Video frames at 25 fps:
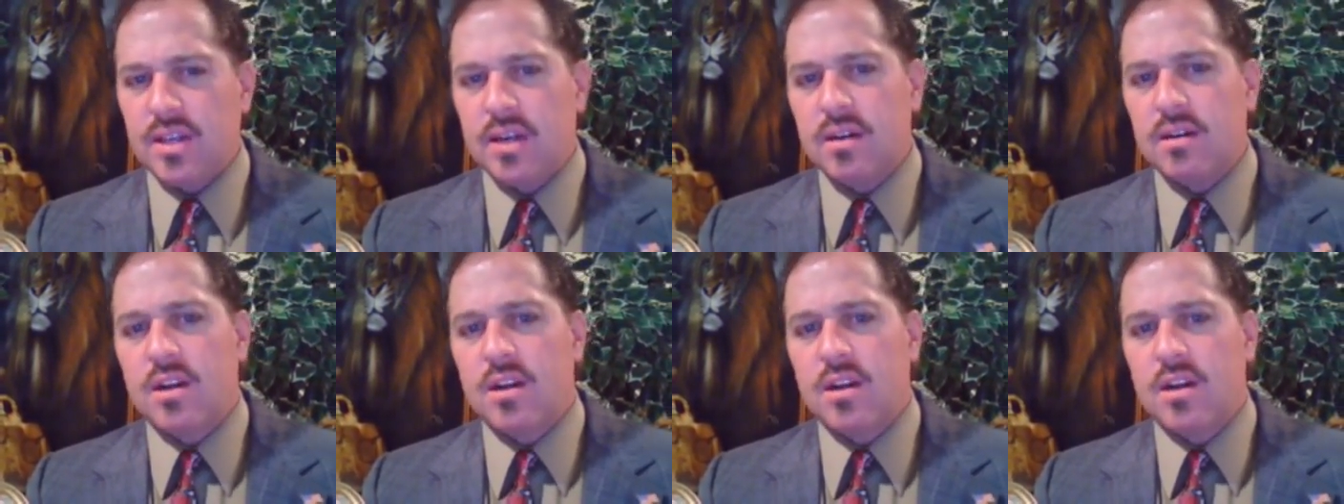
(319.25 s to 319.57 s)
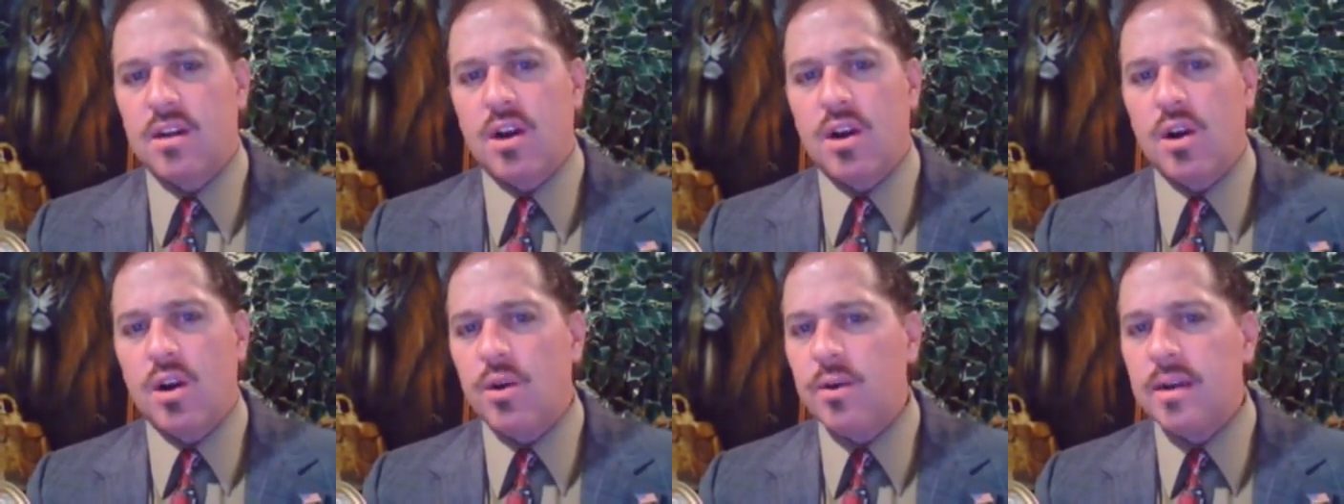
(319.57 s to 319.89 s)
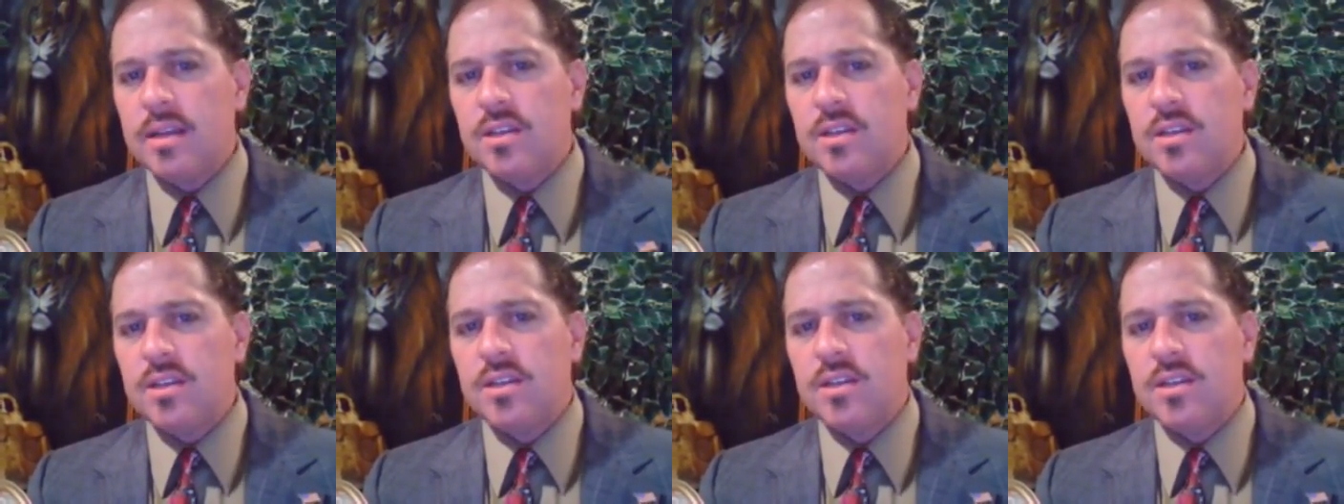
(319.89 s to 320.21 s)
Is
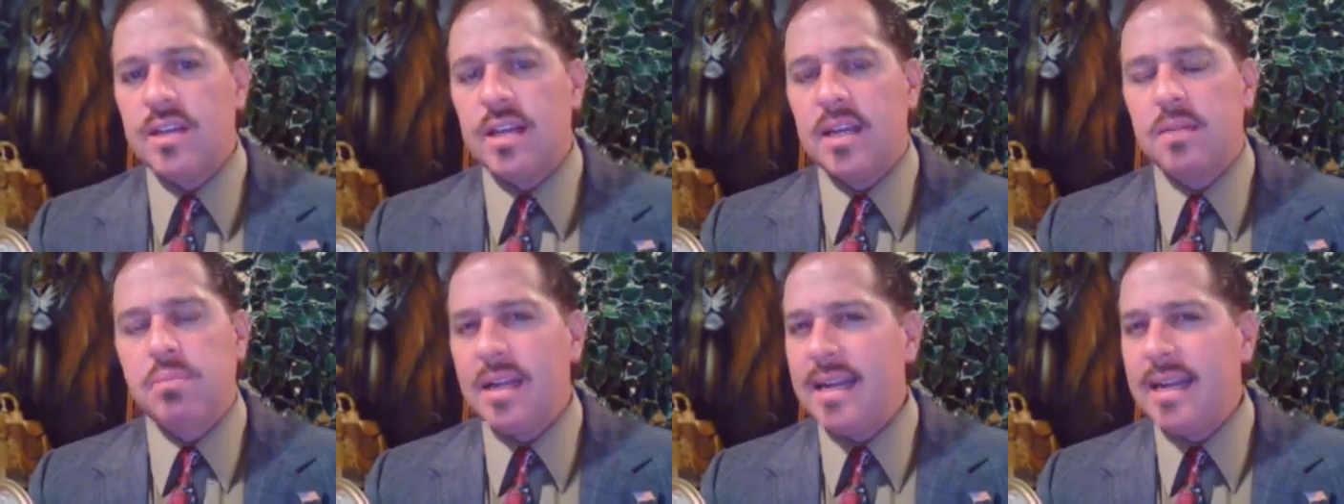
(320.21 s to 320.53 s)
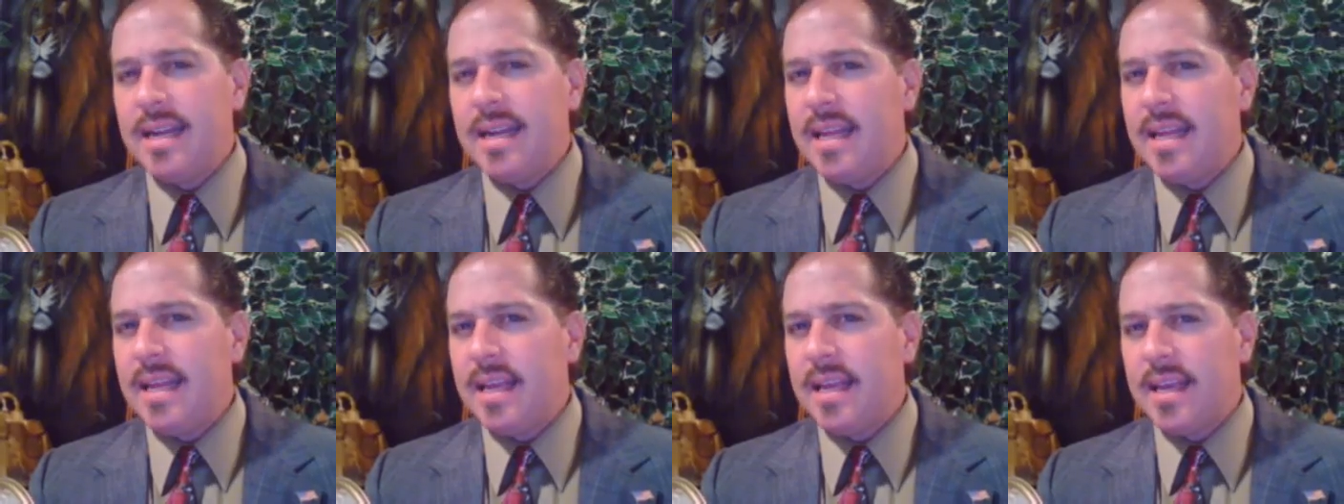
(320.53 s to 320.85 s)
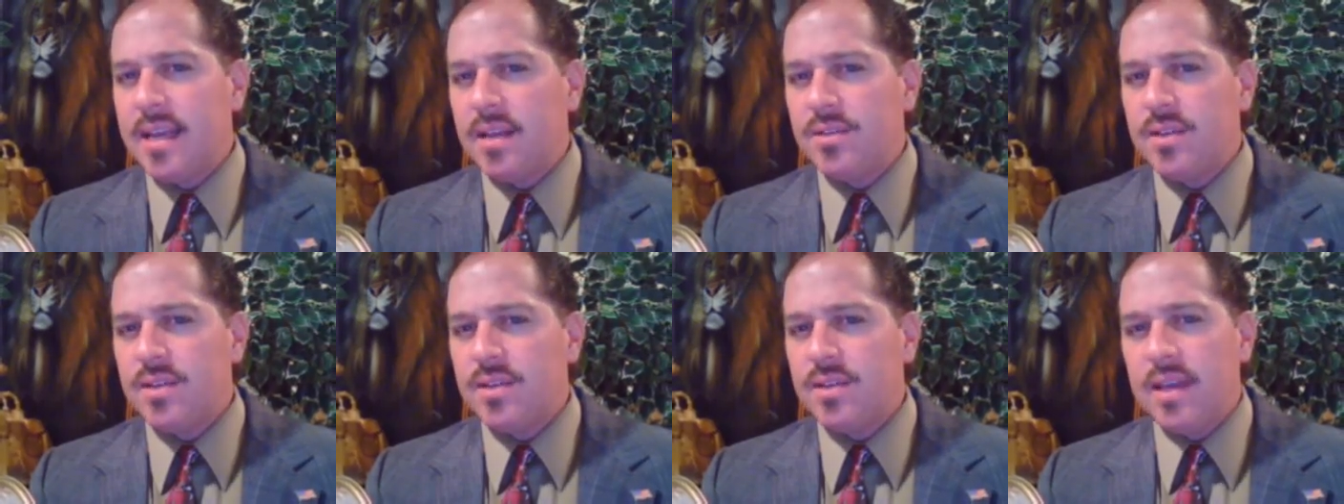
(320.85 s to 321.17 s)
there courage in
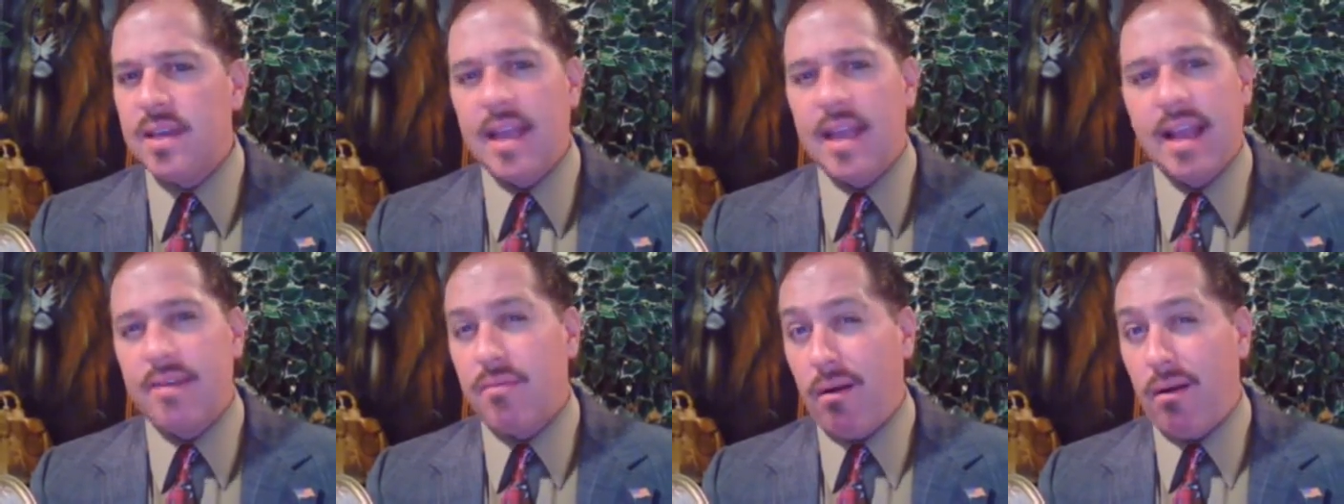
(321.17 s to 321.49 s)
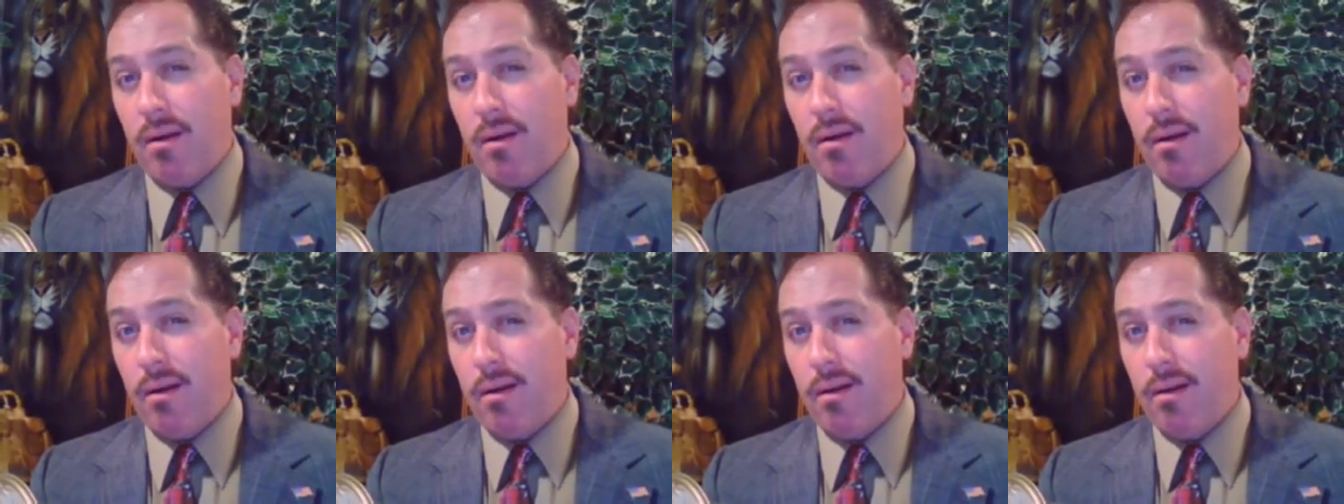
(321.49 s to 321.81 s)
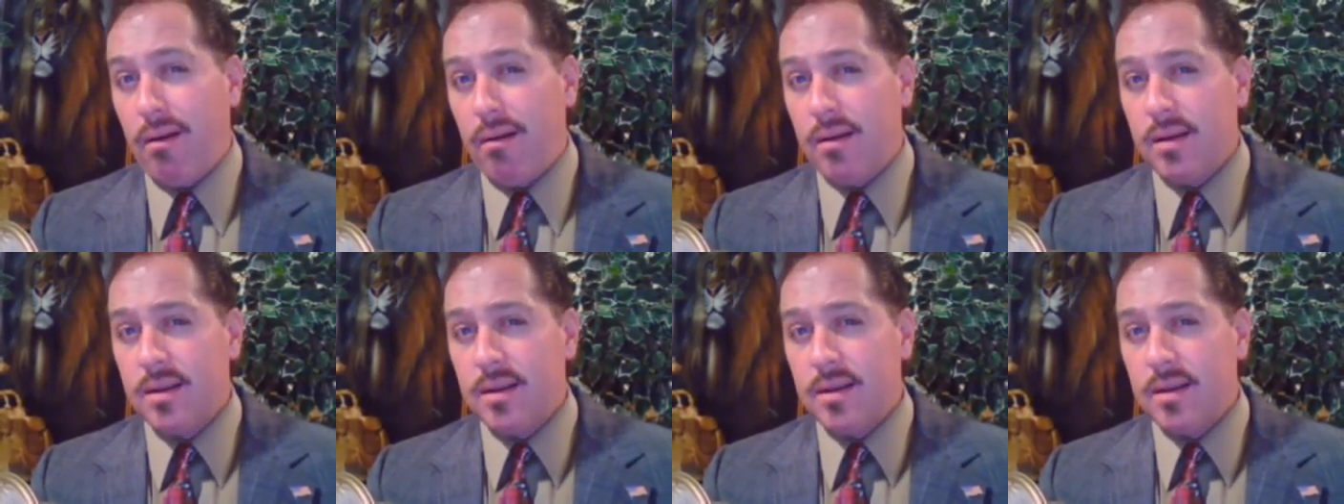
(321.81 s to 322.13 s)
pleading guilty
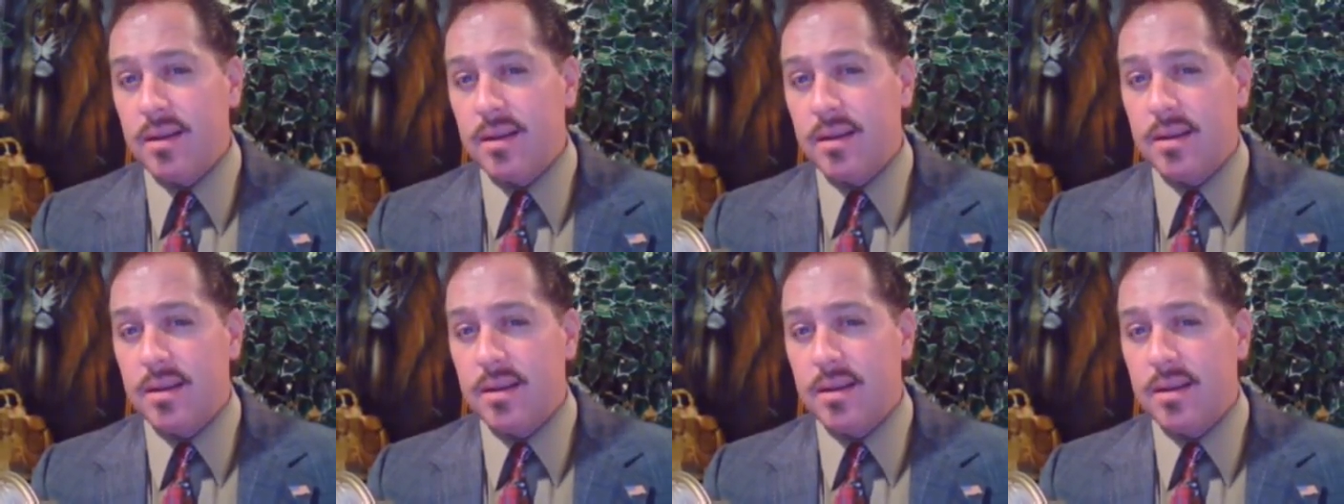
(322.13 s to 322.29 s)
ever?